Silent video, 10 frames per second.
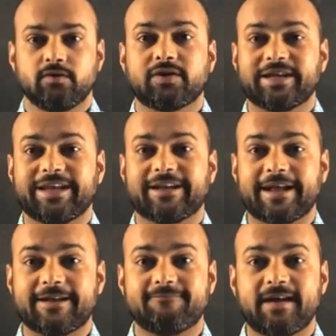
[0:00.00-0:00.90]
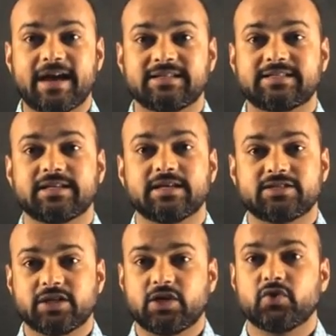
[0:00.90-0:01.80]
You can get advanced
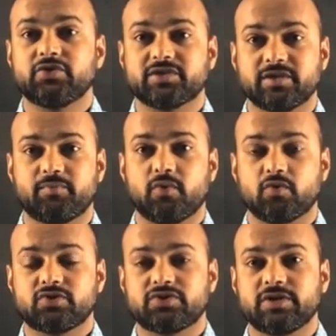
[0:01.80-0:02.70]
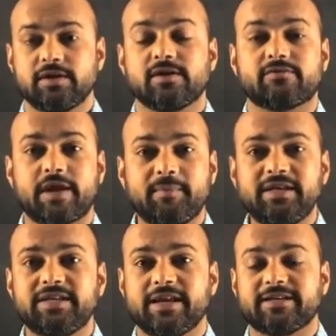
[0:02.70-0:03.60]
security reports,
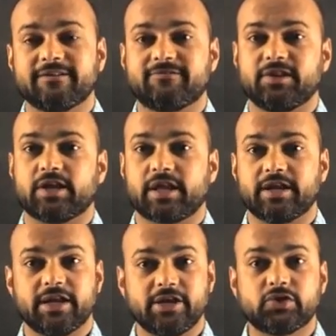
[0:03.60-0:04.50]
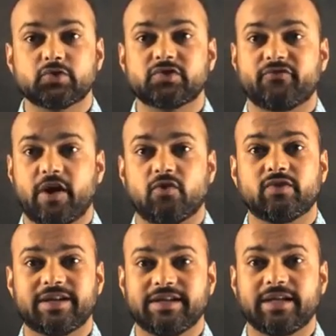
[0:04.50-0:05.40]
remediate if there are any issues
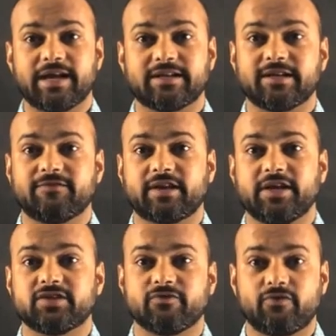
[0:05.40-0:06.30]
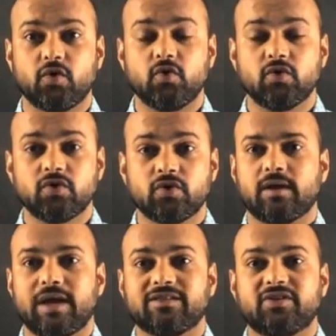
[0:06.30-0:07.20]
found in the identification flow,
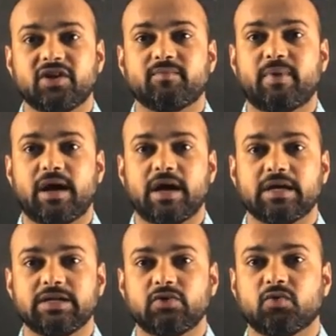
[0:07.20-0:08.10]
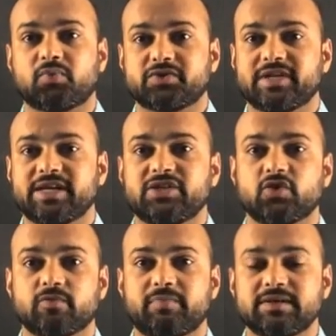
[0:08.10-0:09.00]
and thereby you will protect
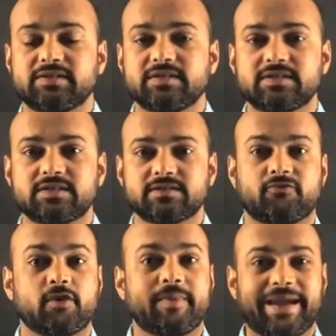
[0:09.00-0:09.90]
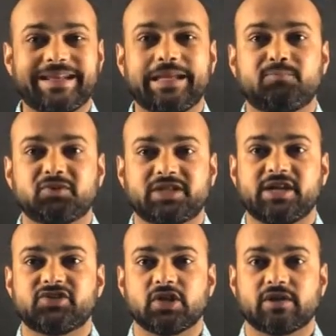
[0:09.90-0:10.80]
your business from any
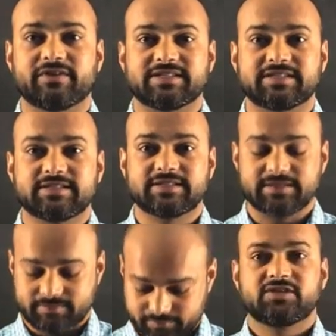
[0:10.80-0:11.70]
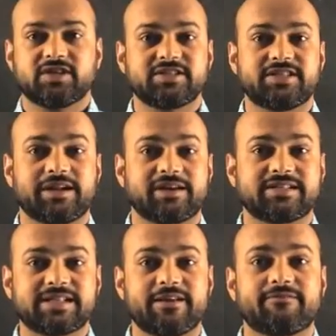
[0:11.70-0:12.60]
potential risks. Since there are
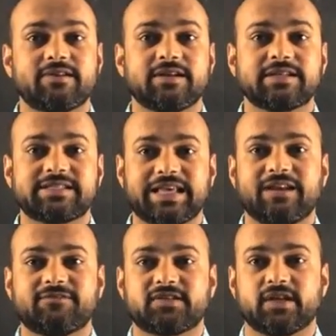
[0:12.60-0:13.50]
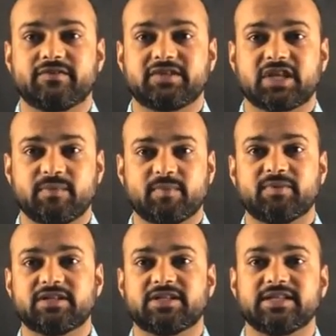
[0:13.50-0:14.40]
several self-service
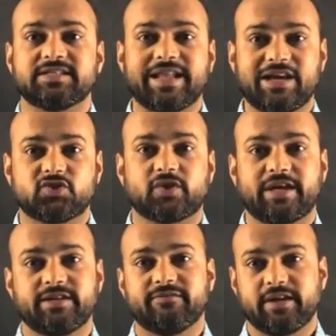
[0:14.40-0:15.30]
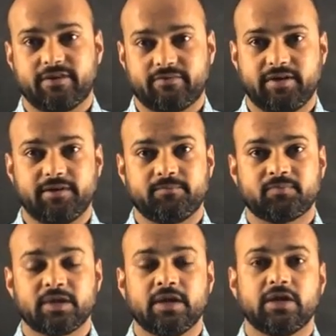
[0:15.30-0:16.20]
capabilities in Azure Active Directory,
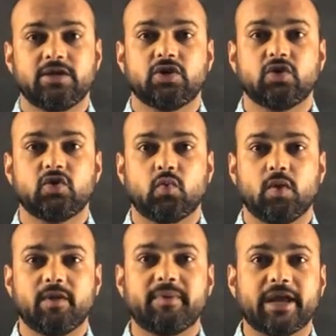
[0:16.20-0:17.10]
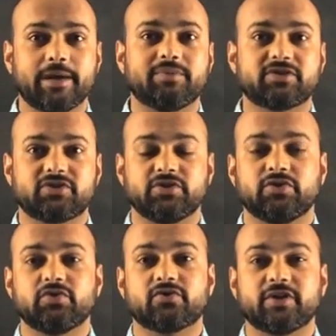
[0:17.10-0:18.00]
you will be able
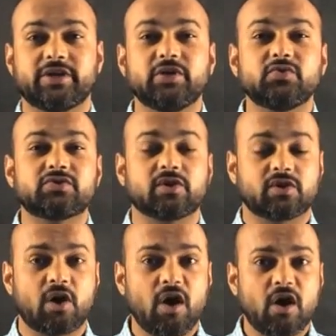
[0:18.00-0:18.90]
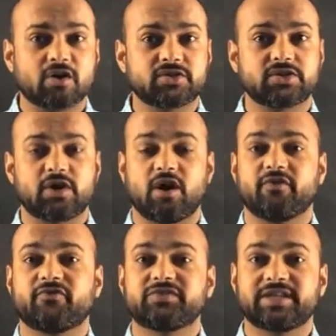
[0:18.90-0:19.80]
to reduce the costs
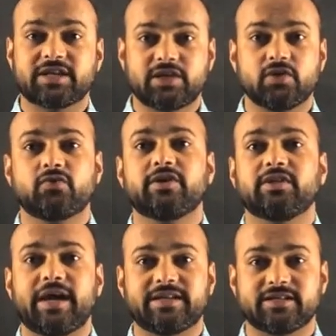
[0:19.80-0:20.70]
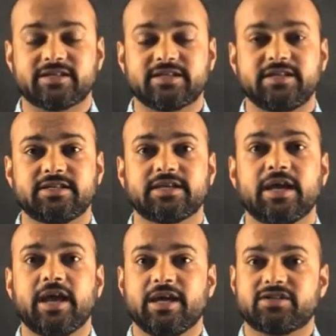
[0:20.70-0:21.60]
of securing the identities
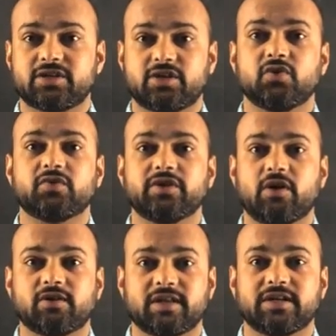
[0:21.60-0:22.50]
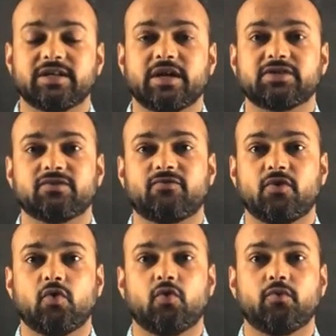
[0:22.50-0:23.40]
and securing the authentication
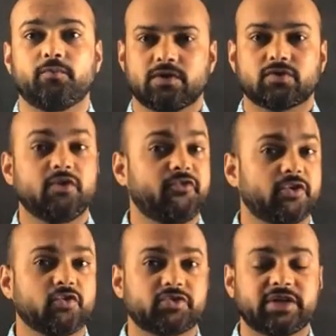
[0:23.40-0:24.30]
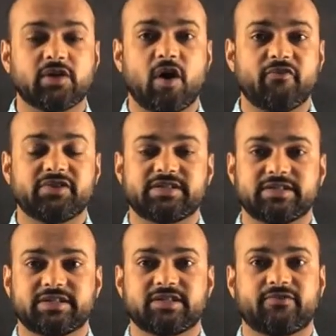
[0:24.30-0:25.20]
flow. So if you're using Office
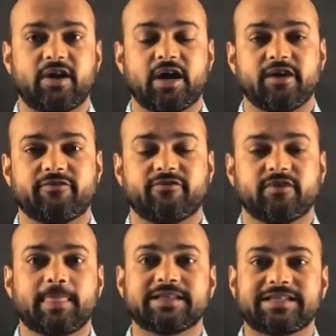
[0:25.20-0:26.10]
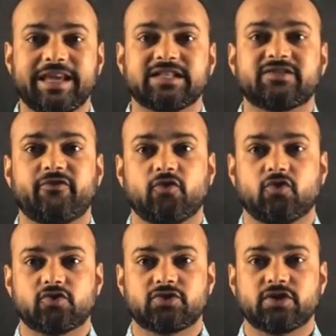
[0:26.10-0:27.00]
365,
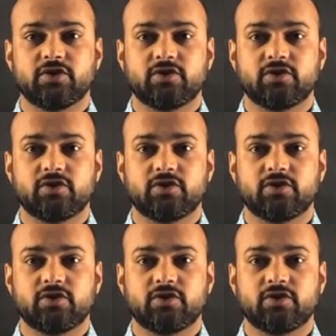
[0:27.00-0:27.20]
Salesforce,